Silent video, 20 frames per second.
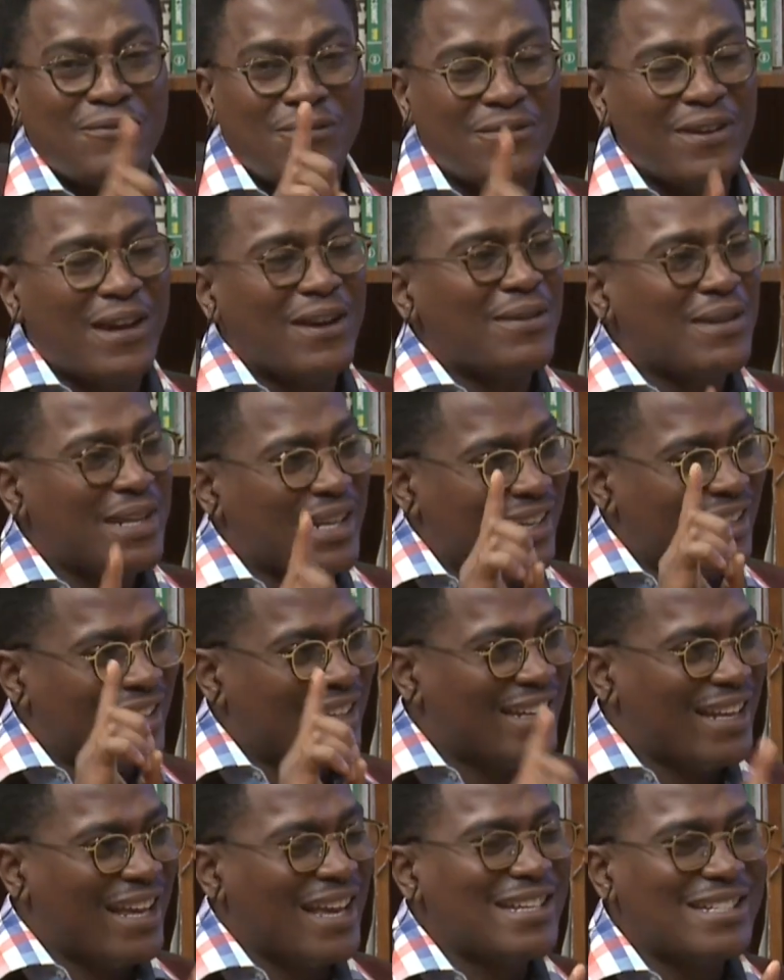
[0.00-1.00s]
very
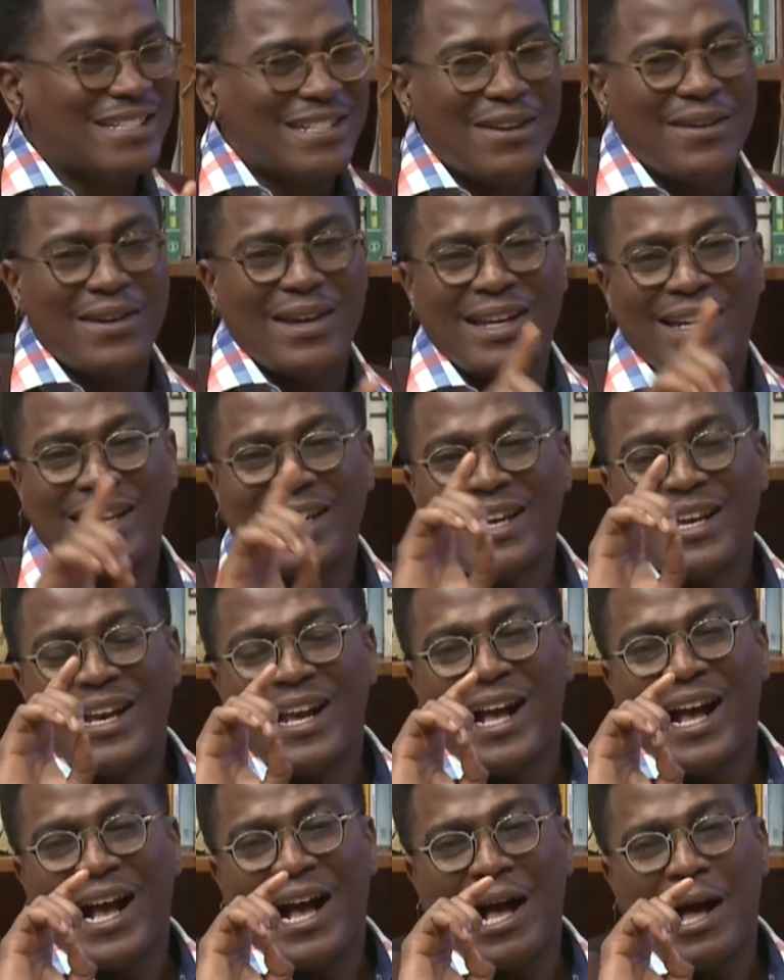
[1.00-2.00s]
Nigerian. Nigerian.
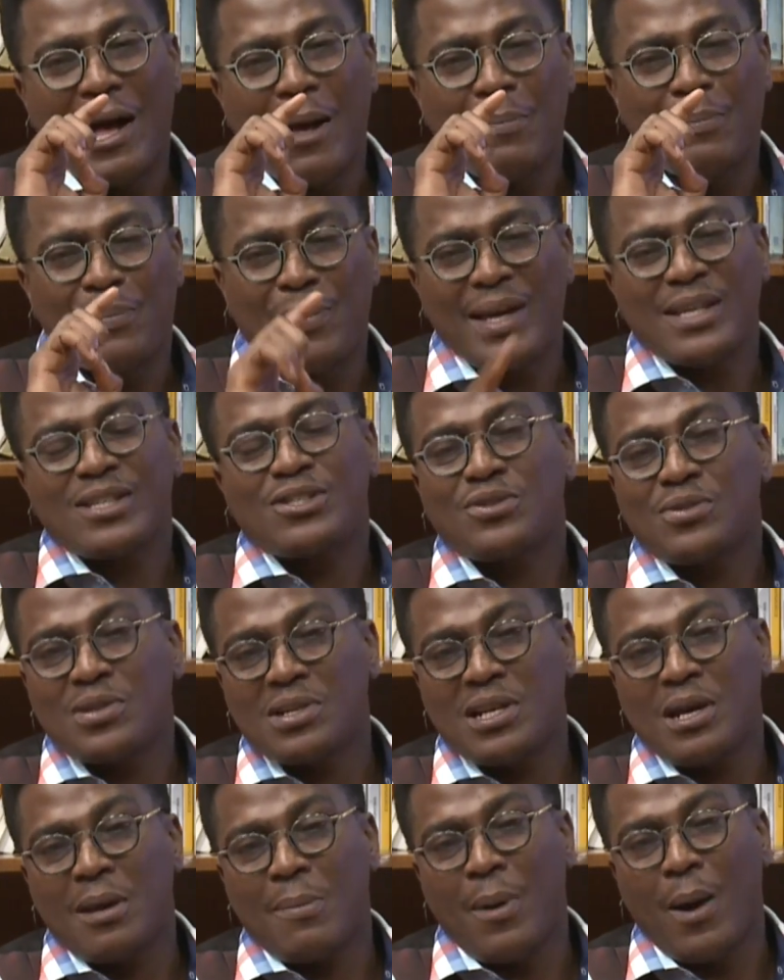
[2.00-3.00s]
Uh, best
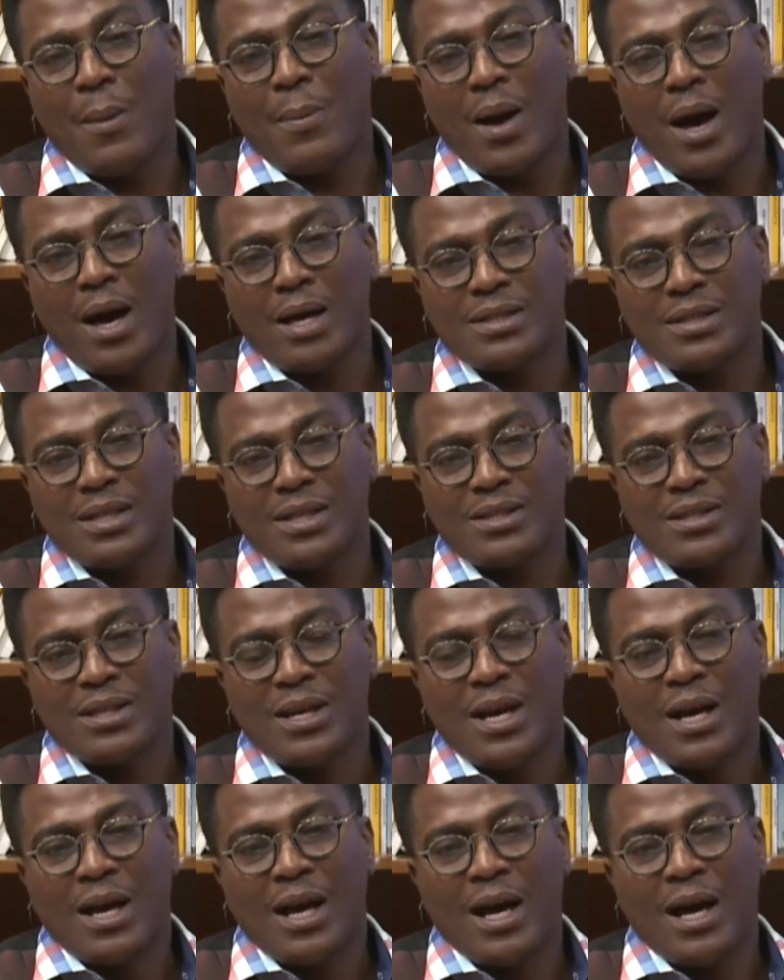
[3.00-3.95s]
street hip hop artist,